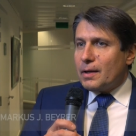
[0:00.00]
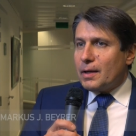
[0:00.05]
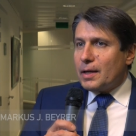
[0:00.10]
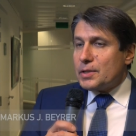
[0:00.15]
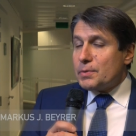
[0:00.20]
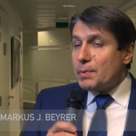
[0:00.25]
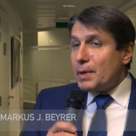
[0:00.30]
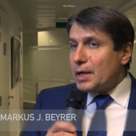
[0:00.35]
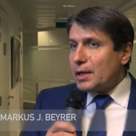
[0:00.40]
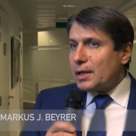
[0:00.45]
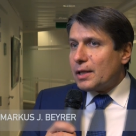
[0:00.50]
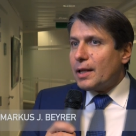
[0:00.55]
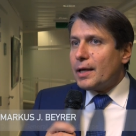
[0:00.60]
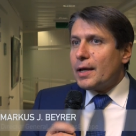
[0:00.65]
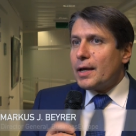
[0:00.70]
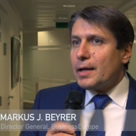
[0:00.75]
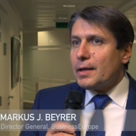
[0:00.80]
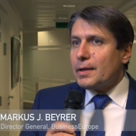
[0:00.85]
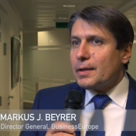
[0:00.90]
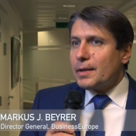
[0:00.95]
It's very
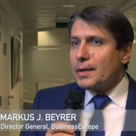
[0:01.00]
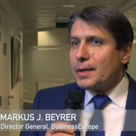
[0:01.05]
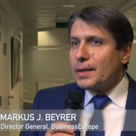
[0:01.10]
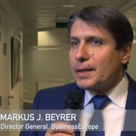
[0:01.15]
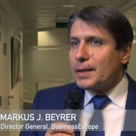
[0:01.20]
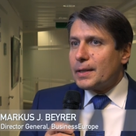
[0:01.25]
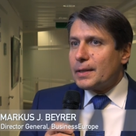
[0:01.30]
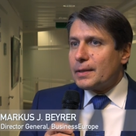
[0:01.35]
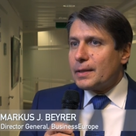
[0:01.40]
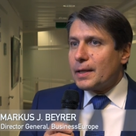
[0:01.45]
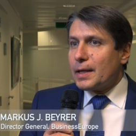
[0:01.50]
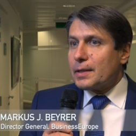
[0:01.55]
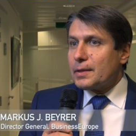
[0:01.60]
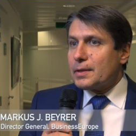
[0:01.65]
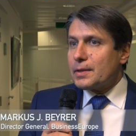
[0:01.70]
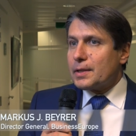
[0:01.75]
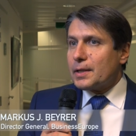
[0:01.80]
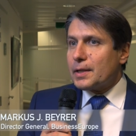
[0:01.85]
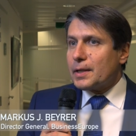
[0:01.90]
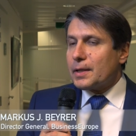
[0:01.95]
clear
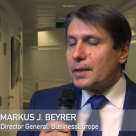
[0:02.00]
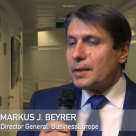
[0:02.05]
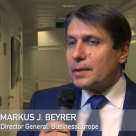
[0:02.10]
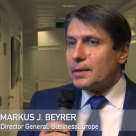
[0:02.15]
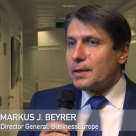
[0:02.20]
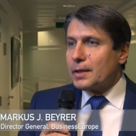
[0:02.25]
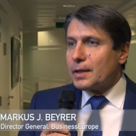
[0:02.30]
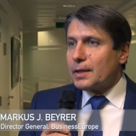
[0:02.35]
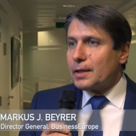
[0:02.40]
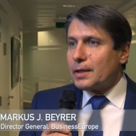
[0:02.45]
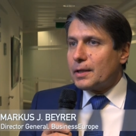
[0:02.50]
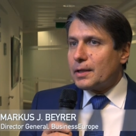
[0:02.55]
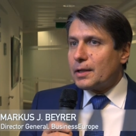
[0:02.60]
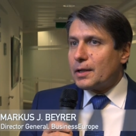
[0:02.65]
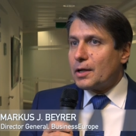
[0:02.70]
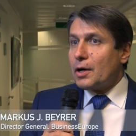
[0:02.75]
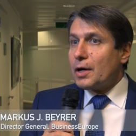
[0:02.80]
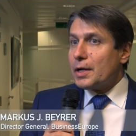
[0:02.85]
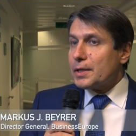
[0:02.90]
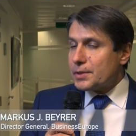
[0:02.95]
that the
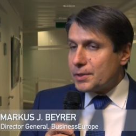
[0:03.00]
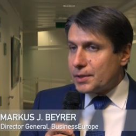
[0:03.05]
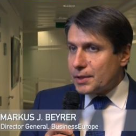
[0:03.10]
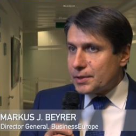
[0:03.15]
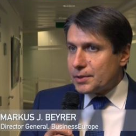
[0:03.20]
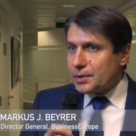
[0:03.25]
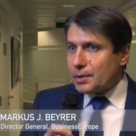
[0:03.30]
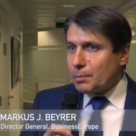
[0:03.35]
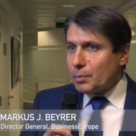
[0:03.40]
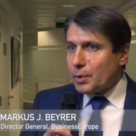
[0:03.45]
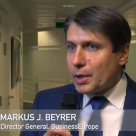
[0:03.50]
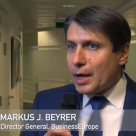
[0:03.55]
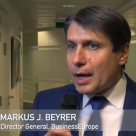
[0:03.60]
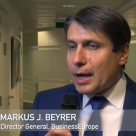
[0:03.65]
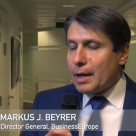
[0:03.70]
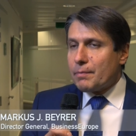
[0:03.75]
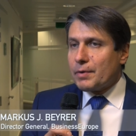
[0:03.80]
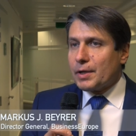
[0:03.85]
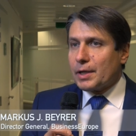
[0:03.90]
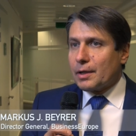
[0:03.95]
current system we're
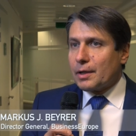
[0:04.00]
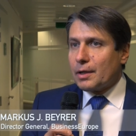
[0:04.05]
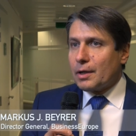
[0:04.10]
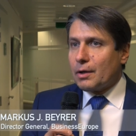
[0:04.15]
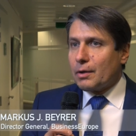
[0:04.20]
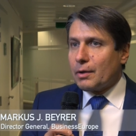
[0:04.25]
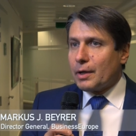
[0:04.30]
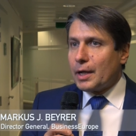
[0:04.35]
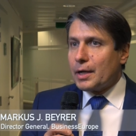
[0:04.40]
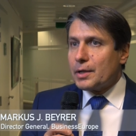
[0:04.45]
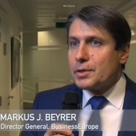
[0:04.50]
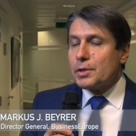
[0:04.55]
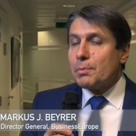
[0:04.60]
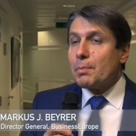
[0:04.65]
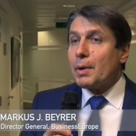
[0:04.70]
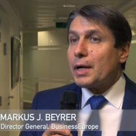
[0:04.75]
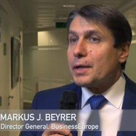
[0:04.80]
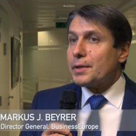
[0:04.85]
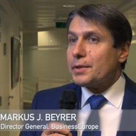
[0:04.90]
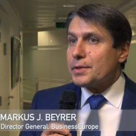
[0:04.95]
having on energy
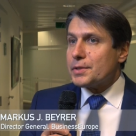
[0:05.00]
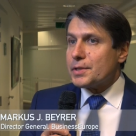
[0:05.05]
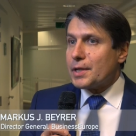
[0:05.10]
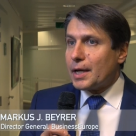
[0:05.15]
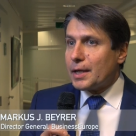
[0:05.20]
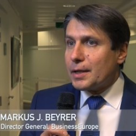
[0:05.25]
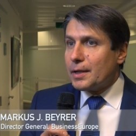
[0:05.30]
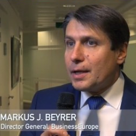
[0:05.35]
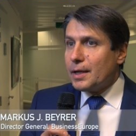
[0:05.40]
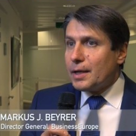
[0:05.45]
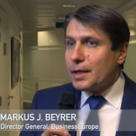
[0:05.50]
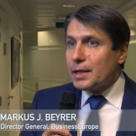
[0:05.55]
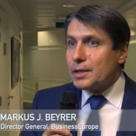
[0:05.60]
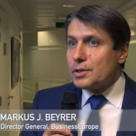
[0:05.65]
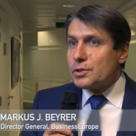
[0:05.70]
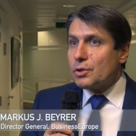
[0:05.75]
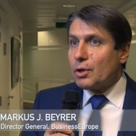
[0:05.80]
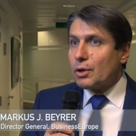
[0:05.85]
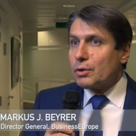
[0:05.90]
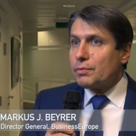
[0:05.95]
market design
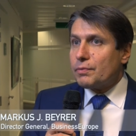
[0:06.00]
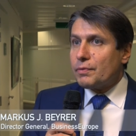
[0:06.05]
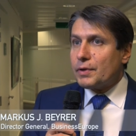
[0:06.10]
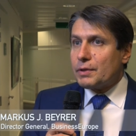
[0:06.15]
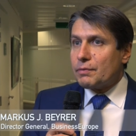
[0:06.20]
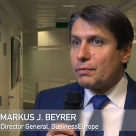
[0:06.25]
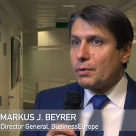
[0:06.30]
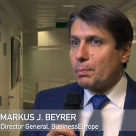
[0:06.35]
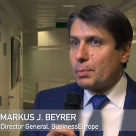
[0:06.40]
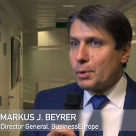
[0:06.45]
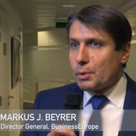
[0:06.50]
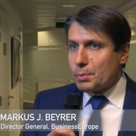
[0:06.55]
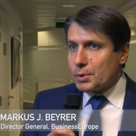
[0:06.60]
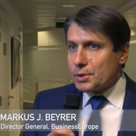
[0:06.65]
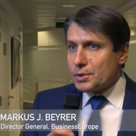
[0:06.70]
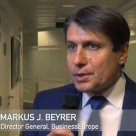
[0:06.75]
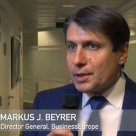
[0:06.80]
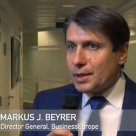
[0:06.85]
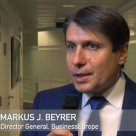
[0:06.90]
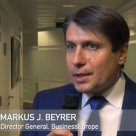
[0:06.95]
is not fit for
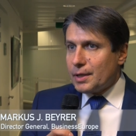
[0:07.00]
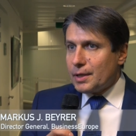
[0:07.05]
purpose.